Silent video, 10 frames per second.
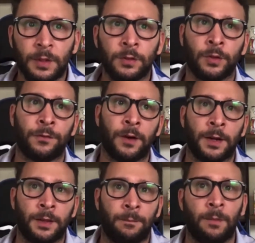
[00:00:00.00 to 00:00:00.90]
to
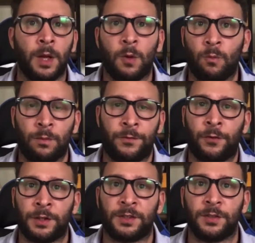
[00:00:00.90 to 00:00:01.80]
find them? For
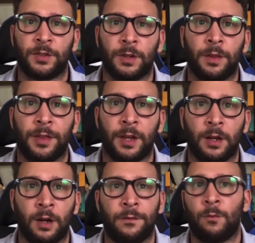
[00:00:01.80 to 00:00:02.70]
instance, you can think
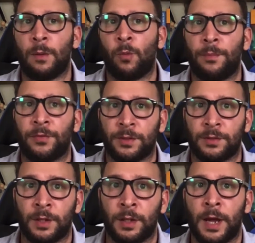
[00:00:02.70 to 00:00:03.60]
of what websites
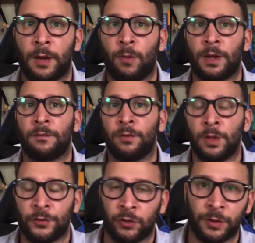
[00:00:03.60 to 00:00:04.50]
they like, what
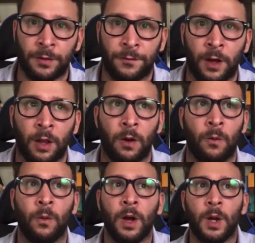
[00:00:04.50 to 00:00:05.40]
influencers they
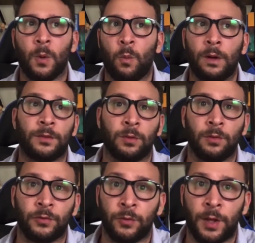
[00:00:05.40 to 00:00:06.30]
follow, what
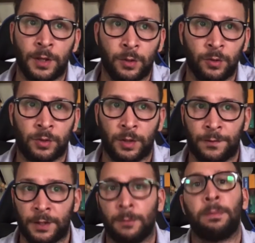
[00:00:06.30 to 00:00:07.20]
tools do they use if
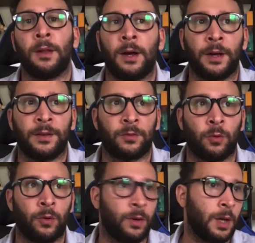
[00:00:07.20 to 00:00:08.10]
it applies,
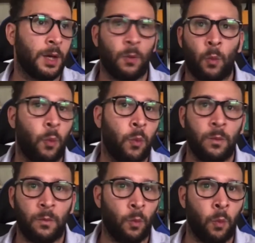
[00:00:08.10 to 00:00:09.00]
or
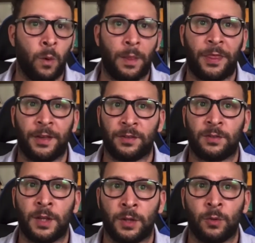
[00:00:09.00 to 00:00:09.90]
what things
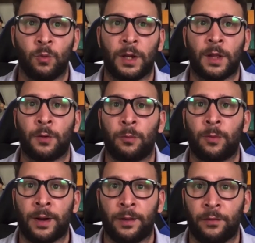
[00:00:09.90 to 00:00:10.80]
they do, what other
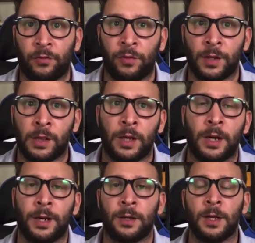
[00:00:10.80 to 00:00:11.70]
brands they
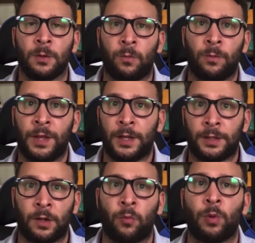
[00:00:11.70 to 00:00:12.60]
like that
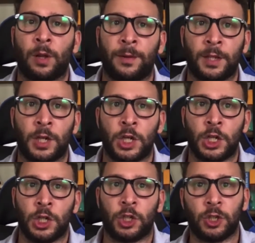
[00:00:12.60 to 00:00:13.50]
are relevant and
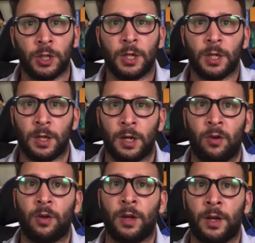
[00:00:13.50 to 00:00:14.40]
niche
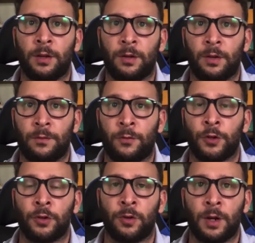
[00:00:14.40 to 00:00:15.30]
and for
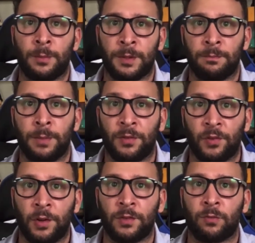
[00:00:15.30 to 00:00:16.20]
your,
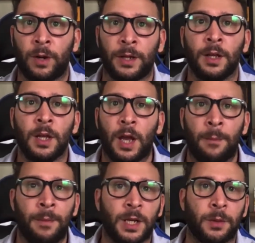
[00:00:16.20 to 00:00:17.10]
business, right? And
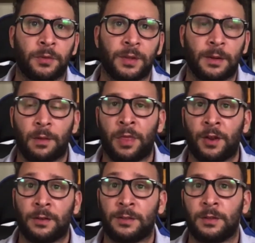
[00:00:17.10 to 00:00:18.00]
many other
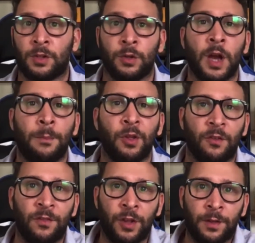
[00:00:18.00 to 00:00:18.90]
things. So you have
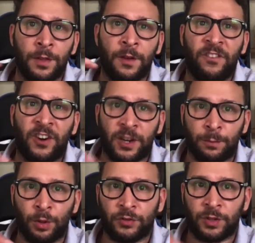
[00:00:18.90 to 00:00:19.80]
the
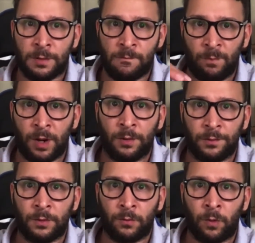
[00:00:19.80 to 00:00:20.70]
variables involved,
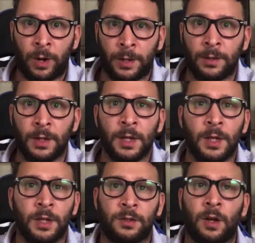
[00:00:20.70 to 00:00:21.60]
right?
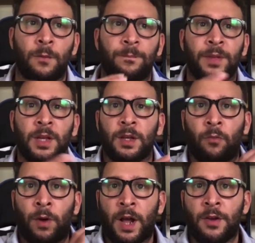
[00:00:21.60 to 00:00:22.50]
So
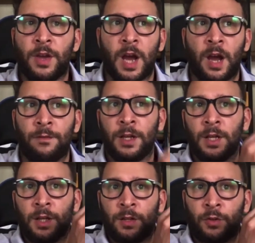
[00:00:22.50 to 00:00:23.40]
right now you have
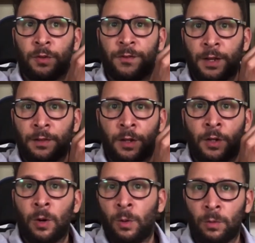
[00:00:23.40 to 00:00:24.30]
to define the
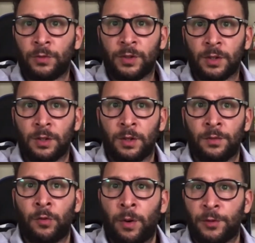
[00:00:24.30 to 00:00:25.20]
goals,
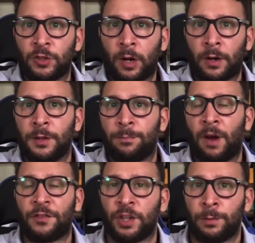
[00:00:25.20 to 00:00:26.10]
the revenue target, the
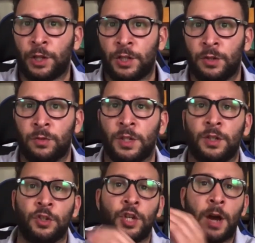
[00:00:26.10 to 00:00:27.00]
profitability you need.
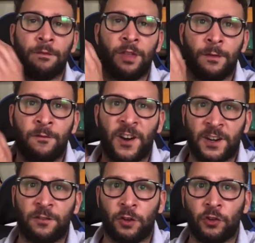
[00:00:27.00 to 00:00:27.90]
You have the
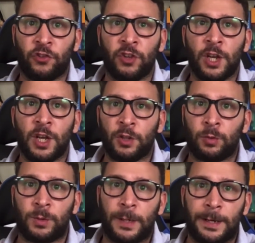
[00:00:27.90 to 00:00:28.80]
variables to
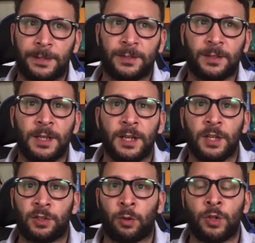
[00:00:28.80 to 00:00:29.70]
test.
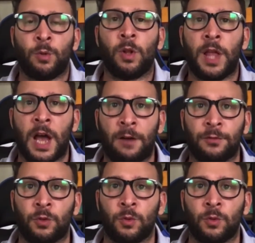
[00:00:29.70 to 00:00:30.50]
So you will have to